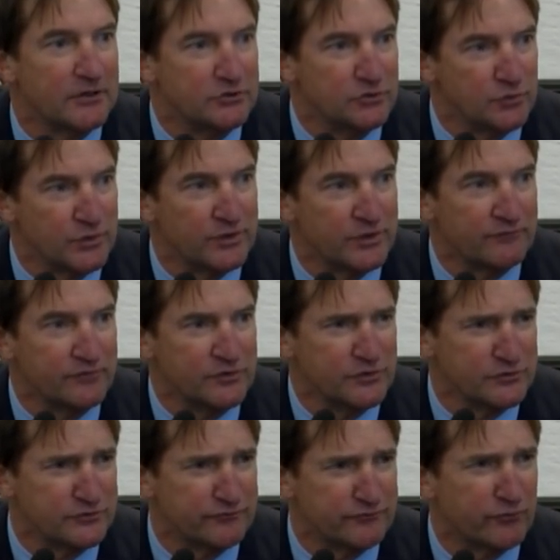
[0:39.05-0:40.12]
do
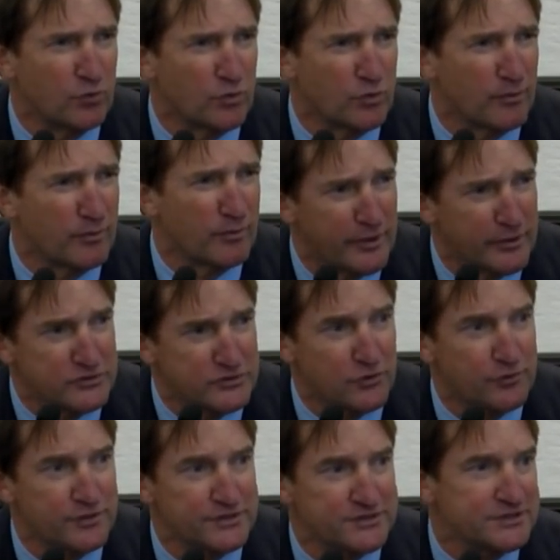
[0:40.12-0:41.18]
interviews for
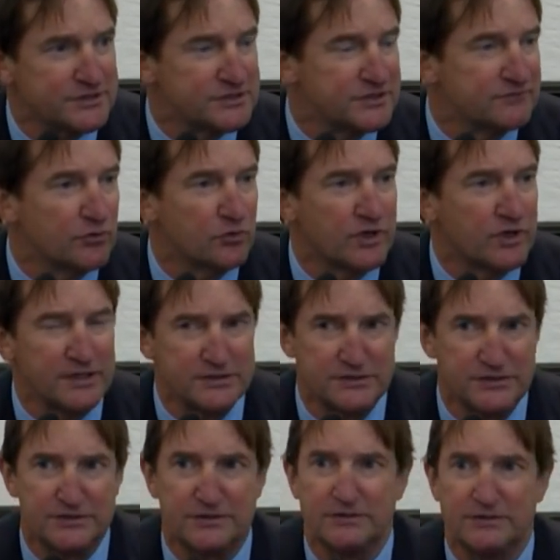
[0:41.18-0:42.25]
attorneys in civil
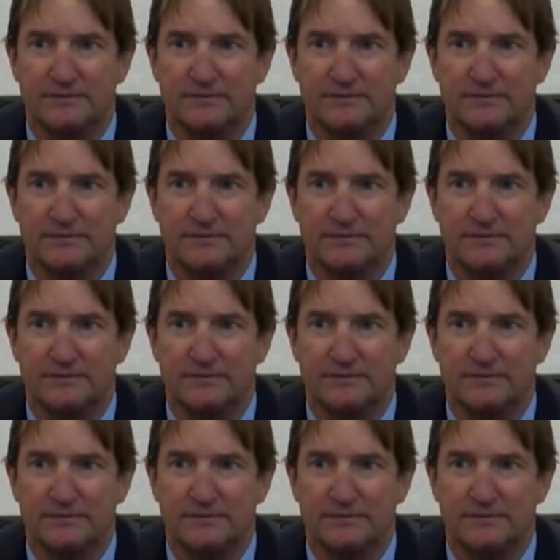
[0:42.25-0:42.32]
cases.